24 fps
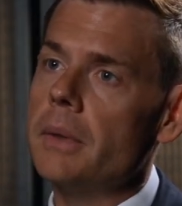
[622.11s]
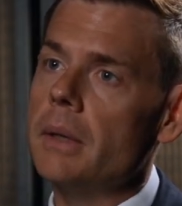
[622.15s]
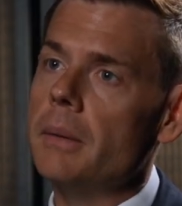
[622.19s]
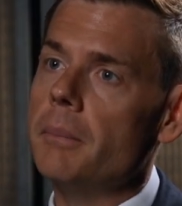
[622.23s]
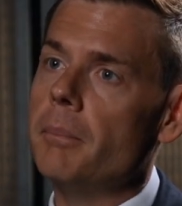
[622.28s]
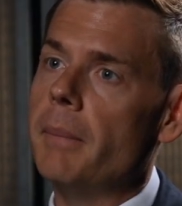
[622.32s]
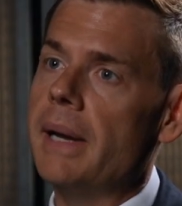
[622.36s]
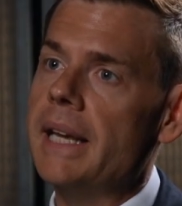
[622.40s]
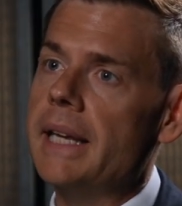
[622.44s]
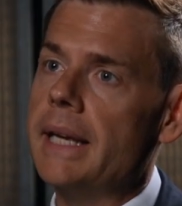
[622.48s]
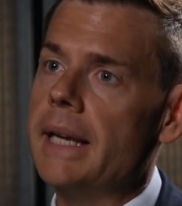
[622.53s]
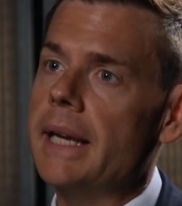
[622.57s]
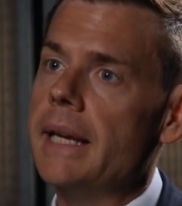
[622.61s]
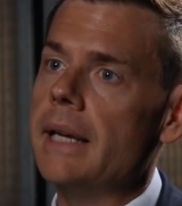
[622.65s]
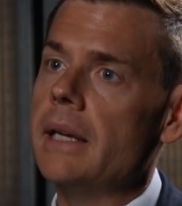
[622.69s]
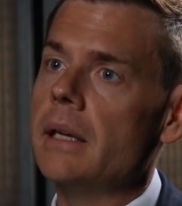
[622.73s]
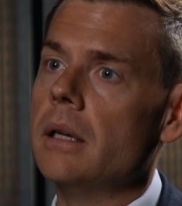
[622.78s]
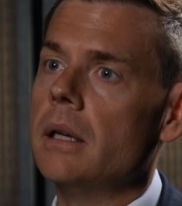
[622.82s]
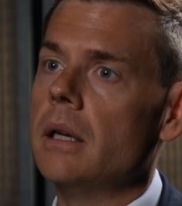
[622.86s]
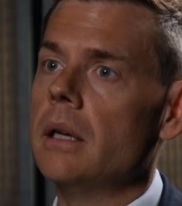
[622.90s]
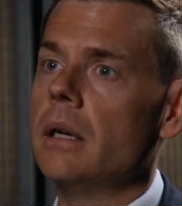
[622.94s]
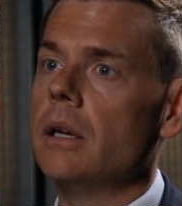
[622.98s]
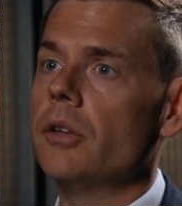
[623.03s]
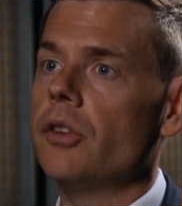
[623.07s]
making
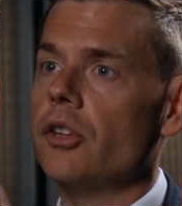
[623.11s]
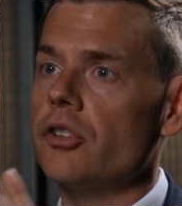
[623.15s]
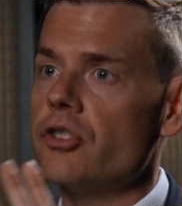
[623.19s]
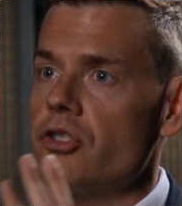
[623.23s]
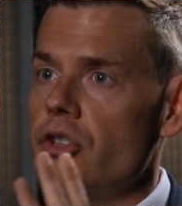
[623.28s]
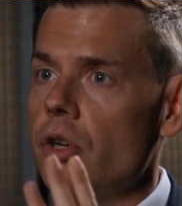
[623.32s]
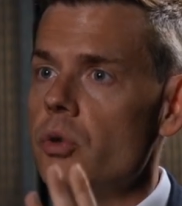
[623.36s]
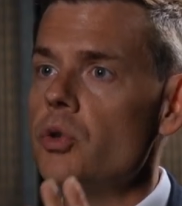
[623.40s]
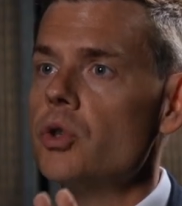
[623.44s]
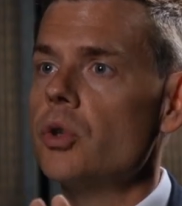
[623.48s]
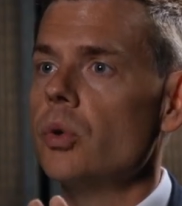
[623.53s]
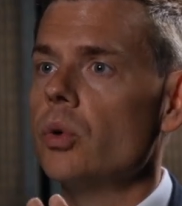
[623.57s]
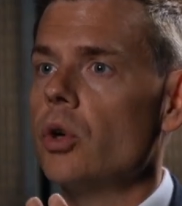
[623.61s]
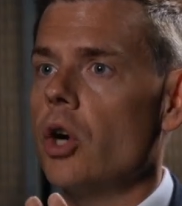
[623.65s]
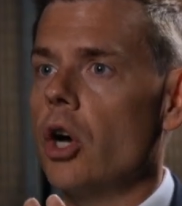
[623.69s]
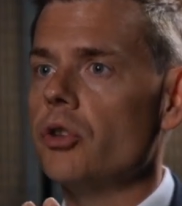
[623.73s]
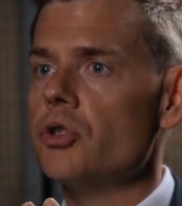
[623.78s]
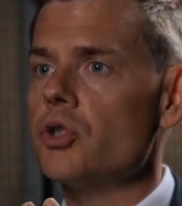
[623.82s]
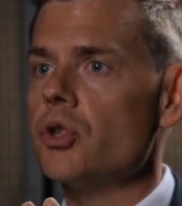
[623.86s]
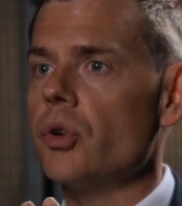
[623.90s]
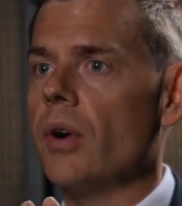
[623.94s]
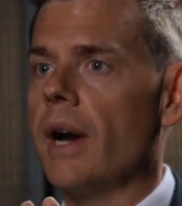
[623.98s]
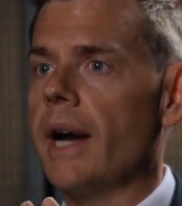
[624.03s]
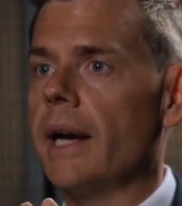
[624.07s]
the social
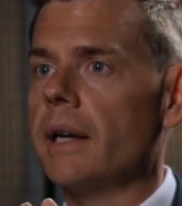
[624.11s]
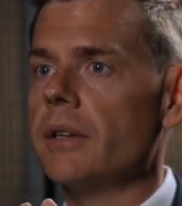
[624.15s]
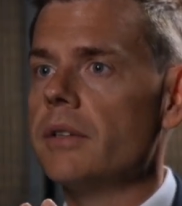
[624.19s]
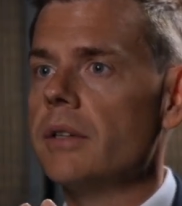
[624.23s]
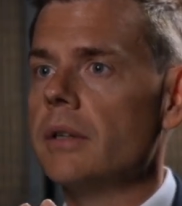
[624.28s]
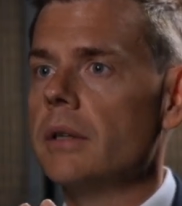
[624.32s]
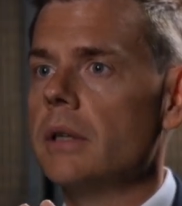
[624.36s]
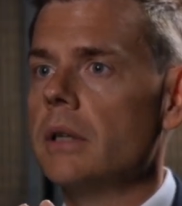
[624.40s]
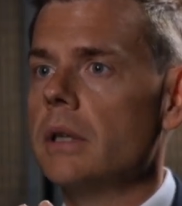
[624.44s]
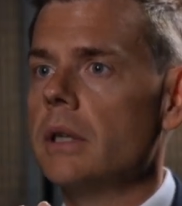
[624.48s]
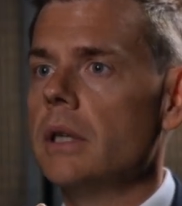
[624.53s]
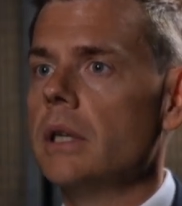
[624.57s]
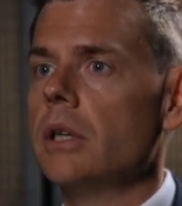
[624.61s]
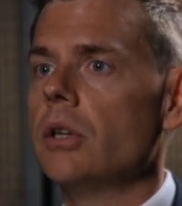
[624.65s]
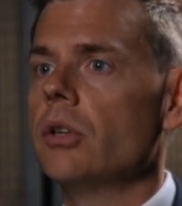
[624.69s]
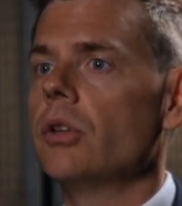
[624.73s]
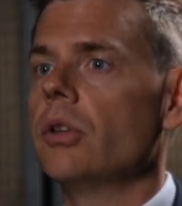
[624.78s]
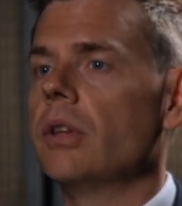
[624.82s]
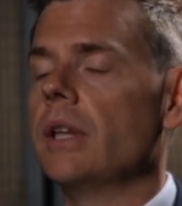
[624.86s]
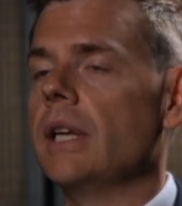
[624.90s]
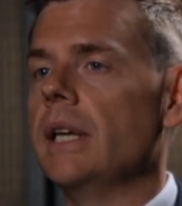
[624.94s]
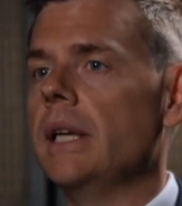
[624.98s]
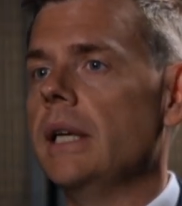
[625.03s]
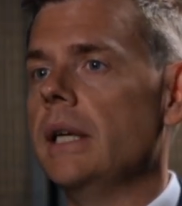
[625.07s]
contract,
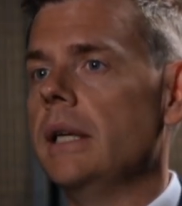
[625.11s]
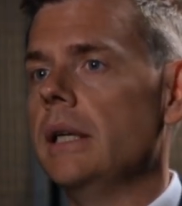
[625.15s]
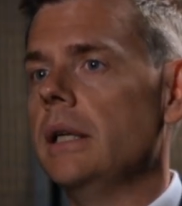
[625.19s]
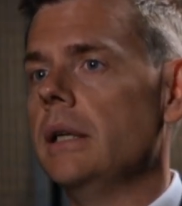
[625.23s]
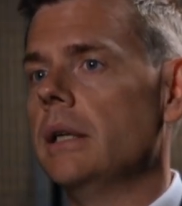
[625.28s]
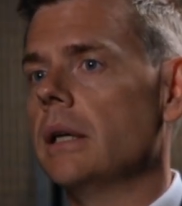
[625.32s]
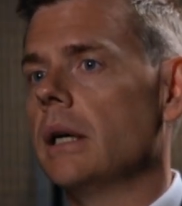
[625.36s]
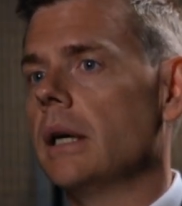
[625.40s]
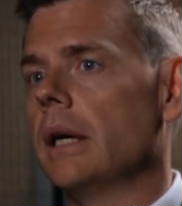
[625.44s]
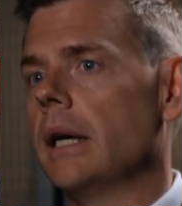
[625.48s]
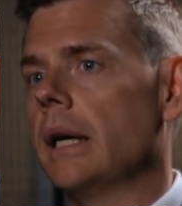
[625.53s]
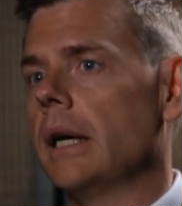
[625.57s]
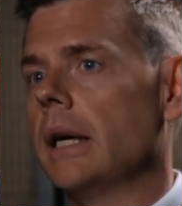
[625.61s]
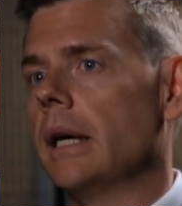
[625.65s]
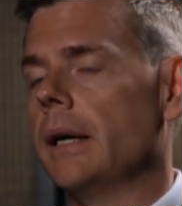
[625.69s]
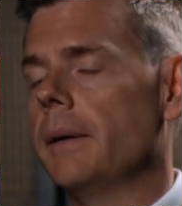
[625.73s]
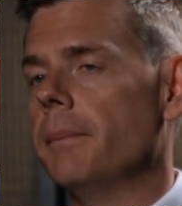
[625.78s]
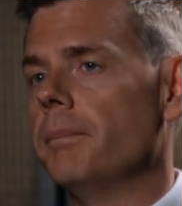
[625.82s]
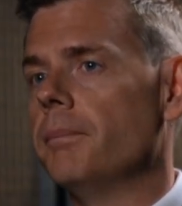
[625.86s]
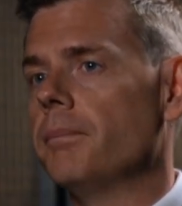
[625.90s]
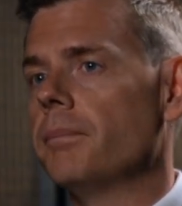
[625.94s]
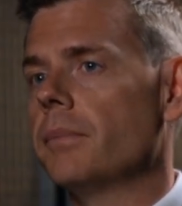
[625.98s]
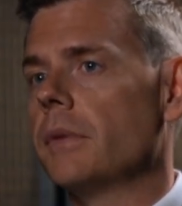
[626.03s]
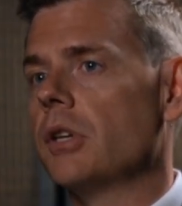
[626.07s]
the
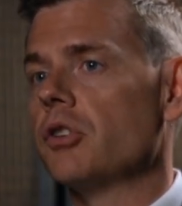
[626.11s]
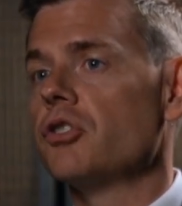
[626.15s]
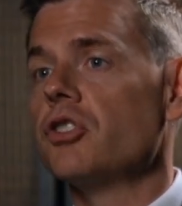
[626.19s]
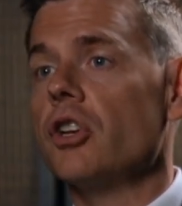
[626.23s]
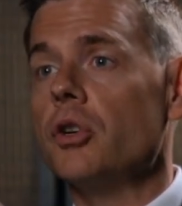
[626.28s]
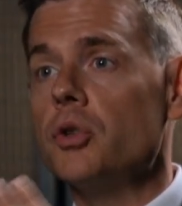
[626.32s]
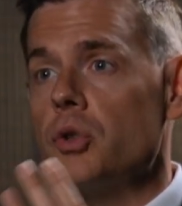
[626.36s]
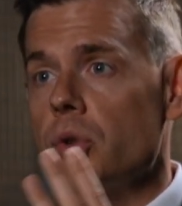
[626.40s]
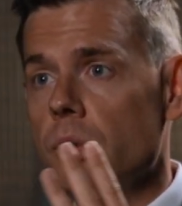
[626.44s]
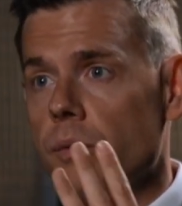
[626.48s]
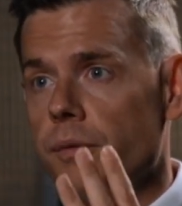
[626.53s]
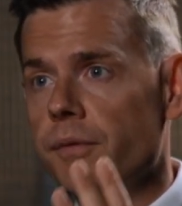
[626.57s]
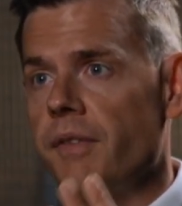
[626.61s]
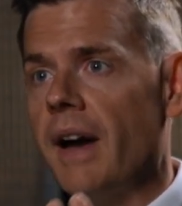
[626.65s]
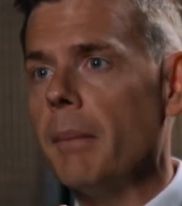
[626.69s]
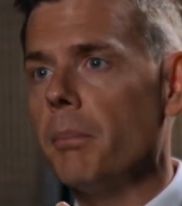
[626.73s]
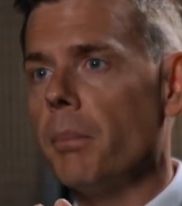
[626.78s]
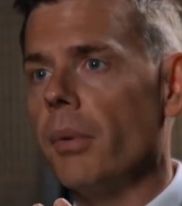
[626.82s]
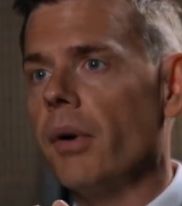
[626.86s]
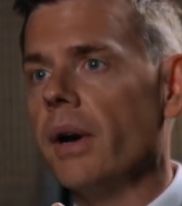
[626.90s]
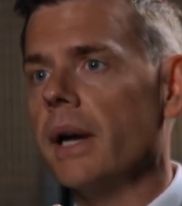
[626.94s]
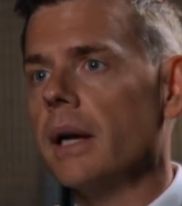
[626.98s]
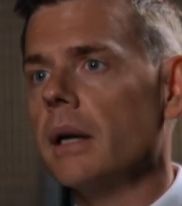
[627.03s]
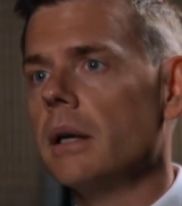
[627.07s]
social
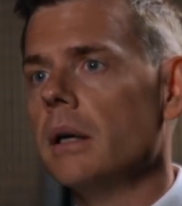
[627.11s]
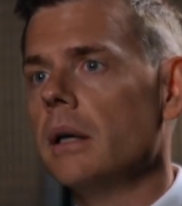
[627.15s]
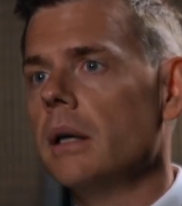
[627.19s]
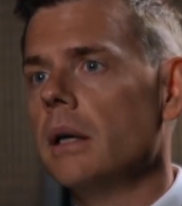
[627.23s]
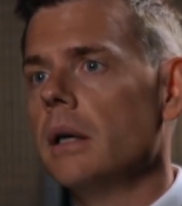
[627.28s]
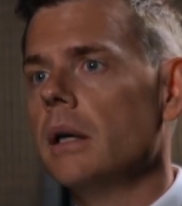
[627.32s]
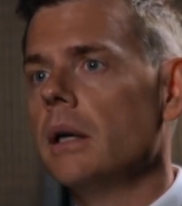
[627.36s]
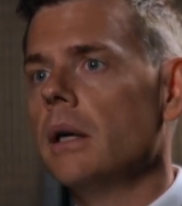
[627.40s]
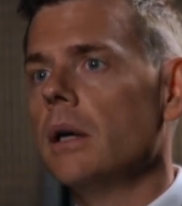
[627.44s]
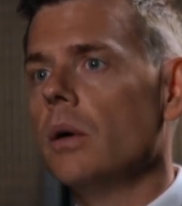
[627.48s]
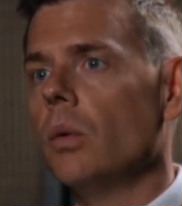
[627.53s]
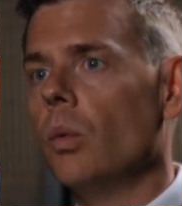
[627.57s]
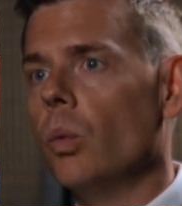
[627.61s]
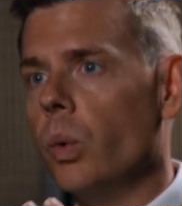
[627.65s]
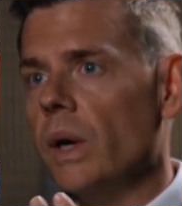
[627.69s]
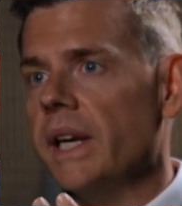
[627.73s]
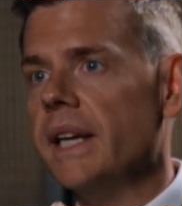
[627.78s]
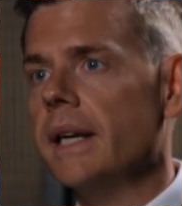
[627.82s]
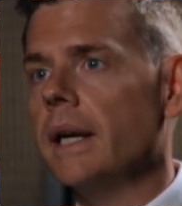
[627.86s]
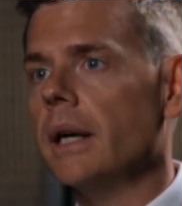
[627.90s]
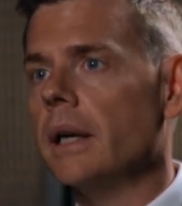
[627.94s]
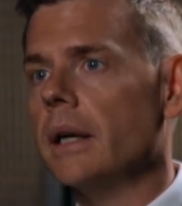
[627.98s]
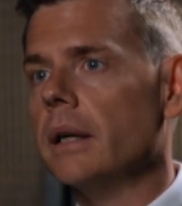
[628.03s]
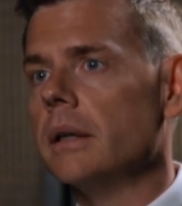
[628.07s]
fabric
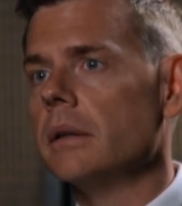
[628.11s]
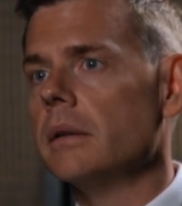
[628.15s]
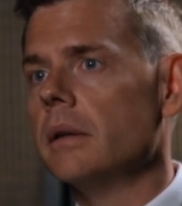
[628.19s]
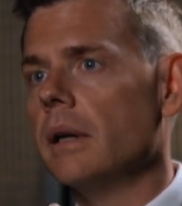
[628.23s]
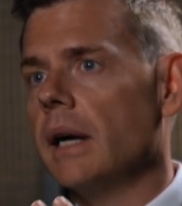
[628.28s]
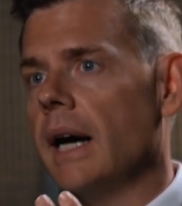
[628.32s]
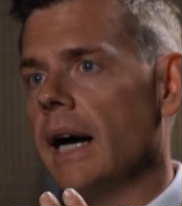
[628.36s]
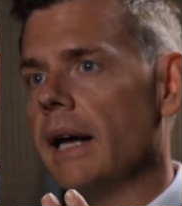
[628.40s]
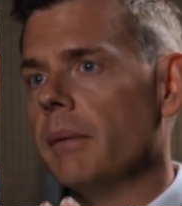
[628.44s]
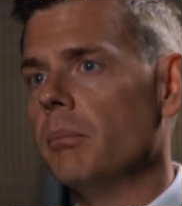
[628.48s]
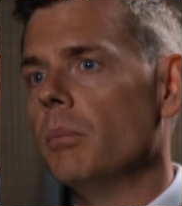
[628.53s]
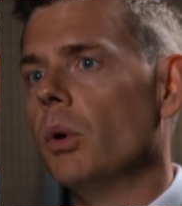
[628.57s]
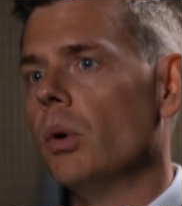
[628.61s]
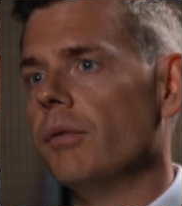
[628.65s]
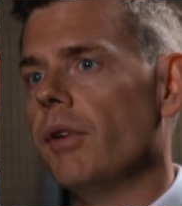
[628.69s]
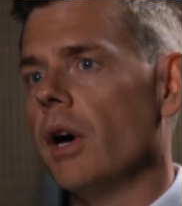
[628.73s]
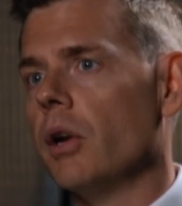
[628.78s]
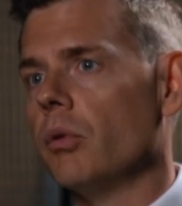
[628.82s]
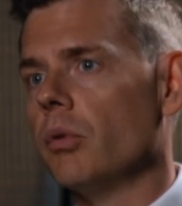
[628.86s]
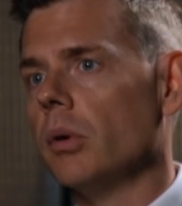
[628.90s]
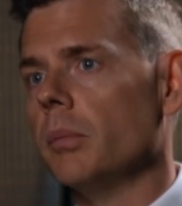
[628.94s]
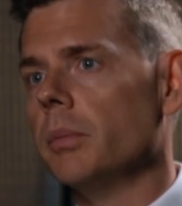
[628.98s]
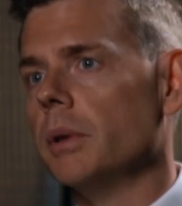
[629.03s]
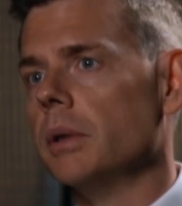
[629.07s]
weaker and more
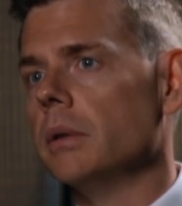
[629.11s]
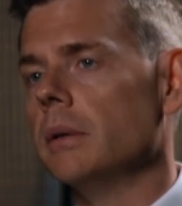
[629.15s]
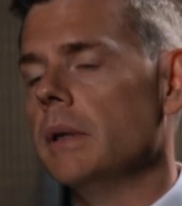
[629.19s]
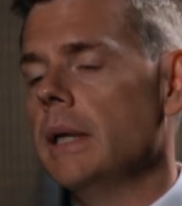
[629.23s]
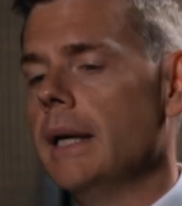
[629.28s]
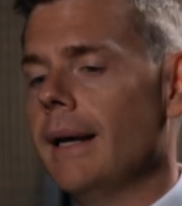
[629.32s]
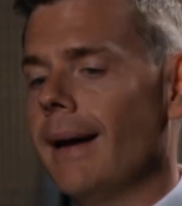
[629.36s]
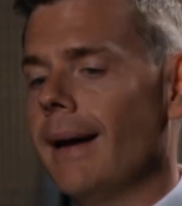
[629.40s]
vulnerable.